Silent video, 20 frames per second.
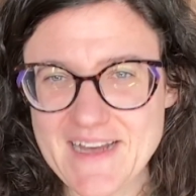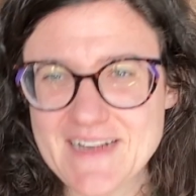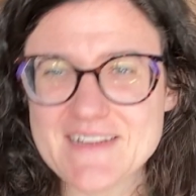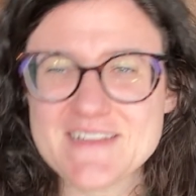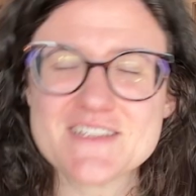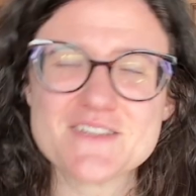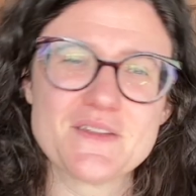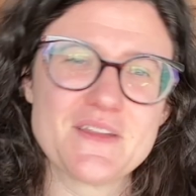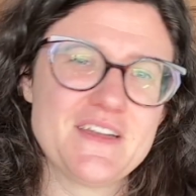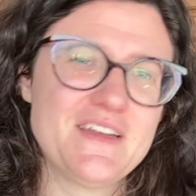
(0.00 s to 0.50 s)
And
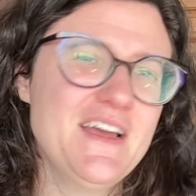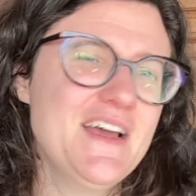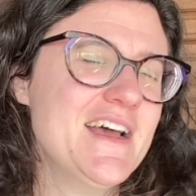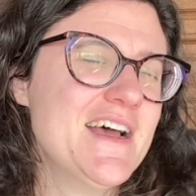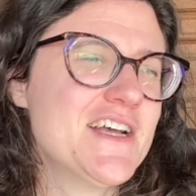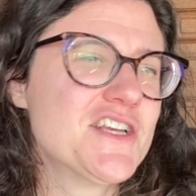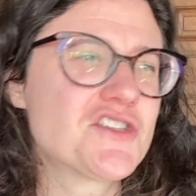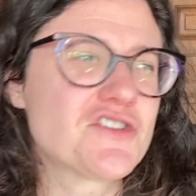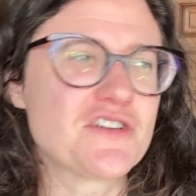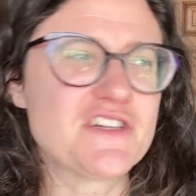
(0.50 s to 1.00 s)
so then,
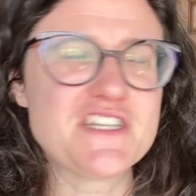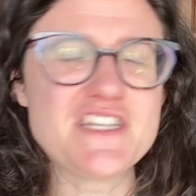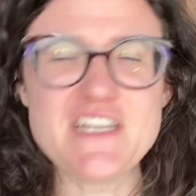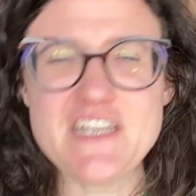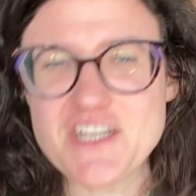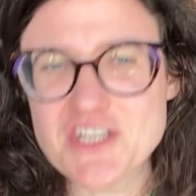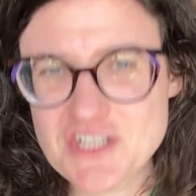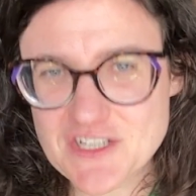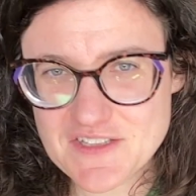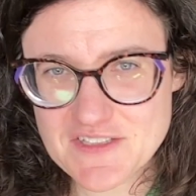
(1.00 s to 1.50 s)

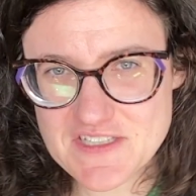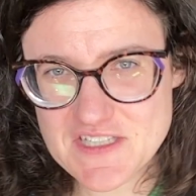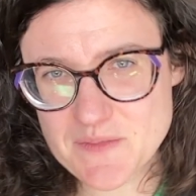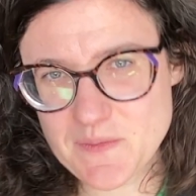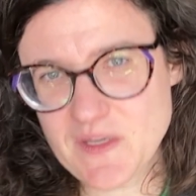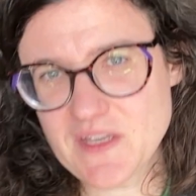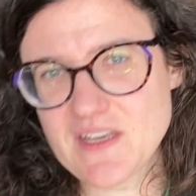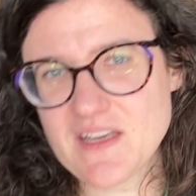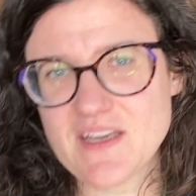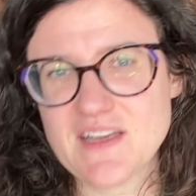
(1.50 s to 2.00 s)
strategically
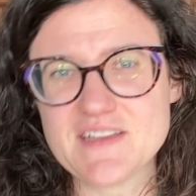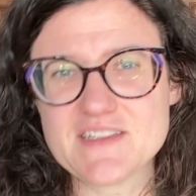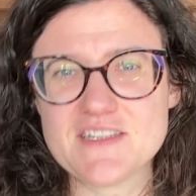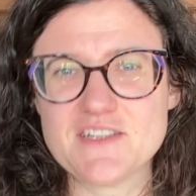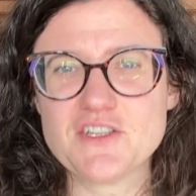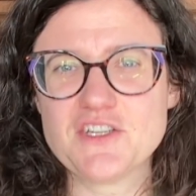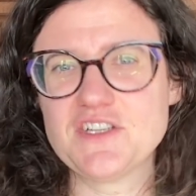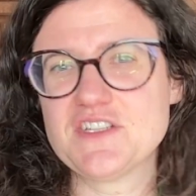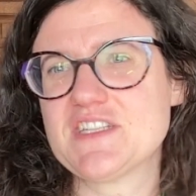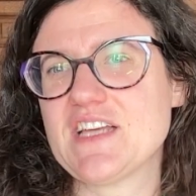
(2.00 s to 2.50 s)
speaking, is
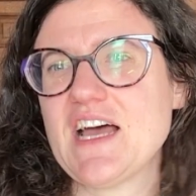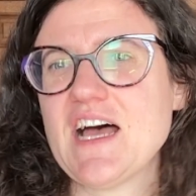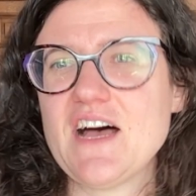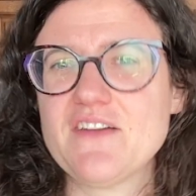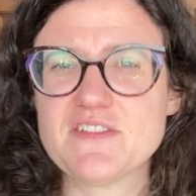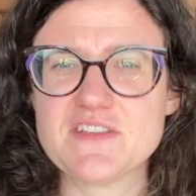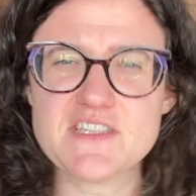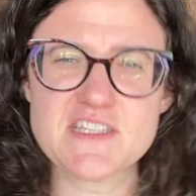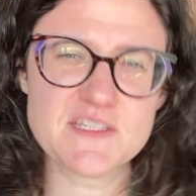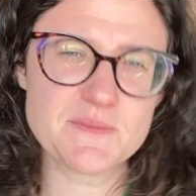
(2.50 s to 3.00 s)
it good to have
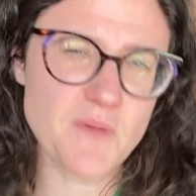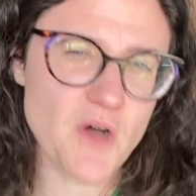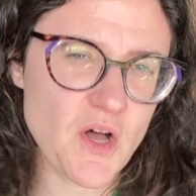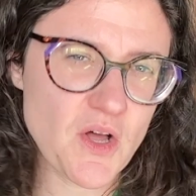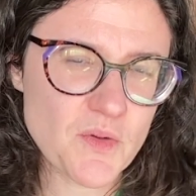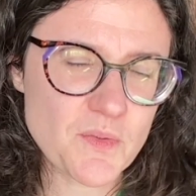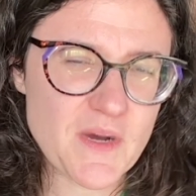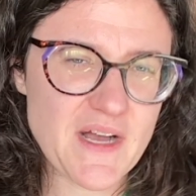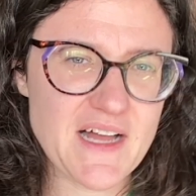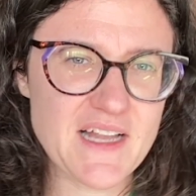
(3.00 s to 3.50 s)
a
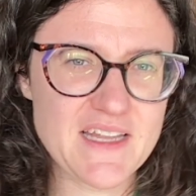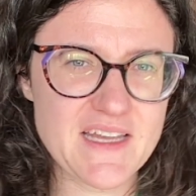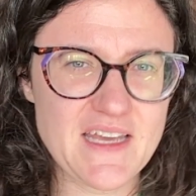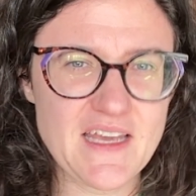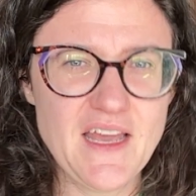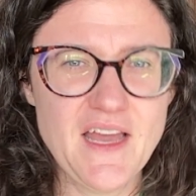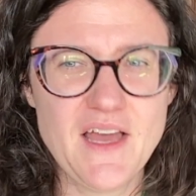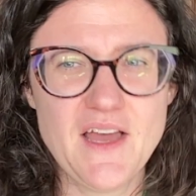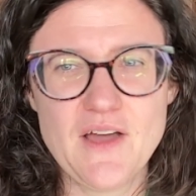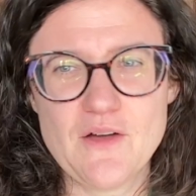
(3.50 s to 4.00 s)
small rally,
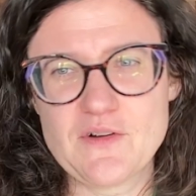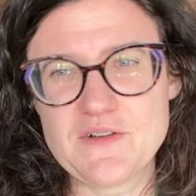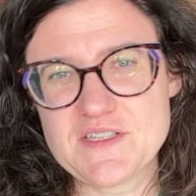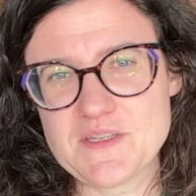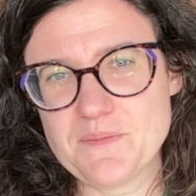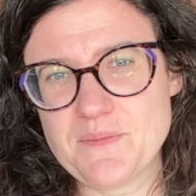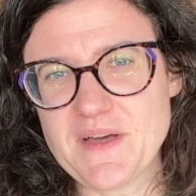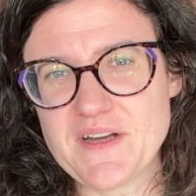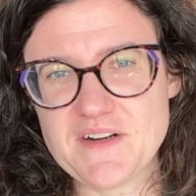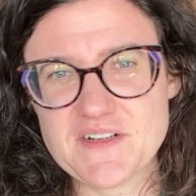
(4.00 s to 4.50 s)
or is
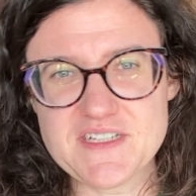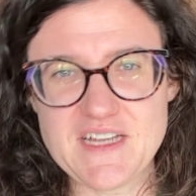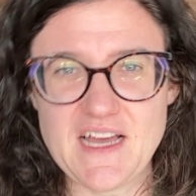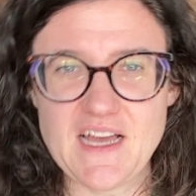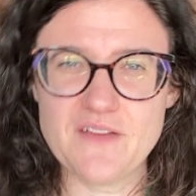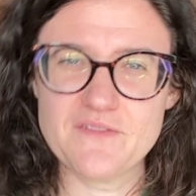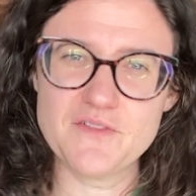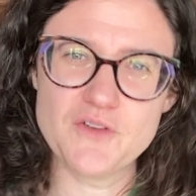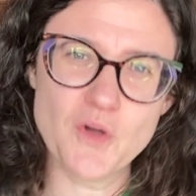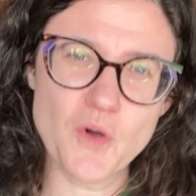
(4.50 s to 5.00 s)
it better to
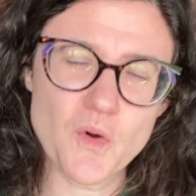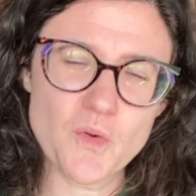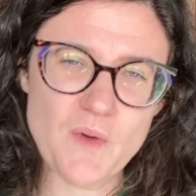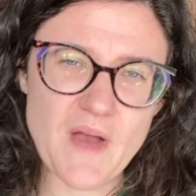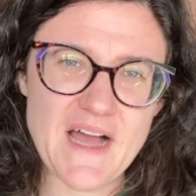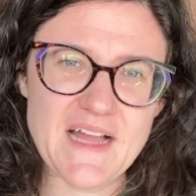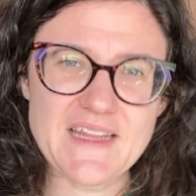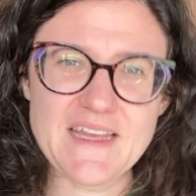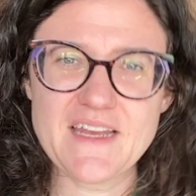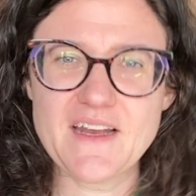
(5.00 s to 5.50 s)
have no
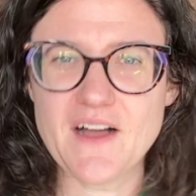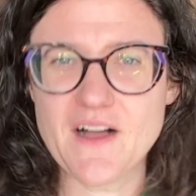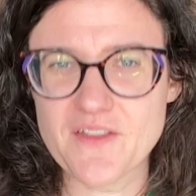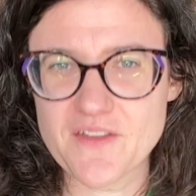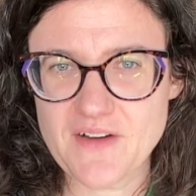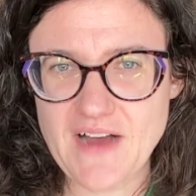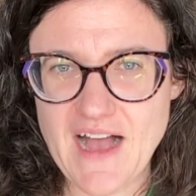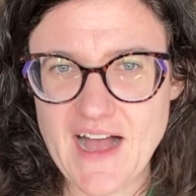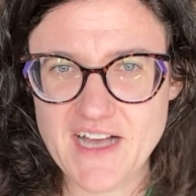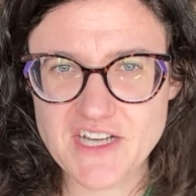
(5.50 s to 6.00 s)
rally and
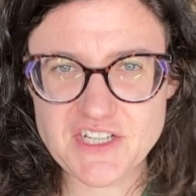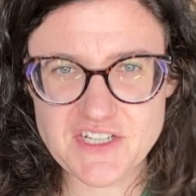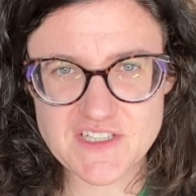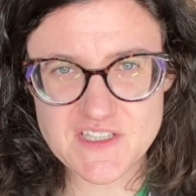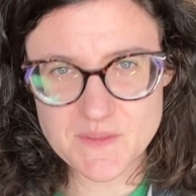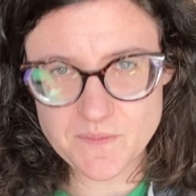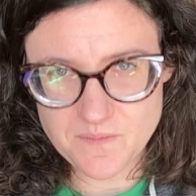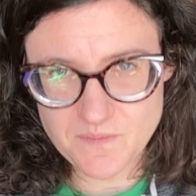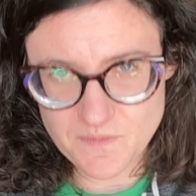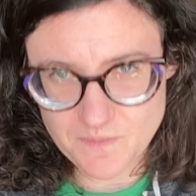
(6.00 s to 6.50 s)
other actions?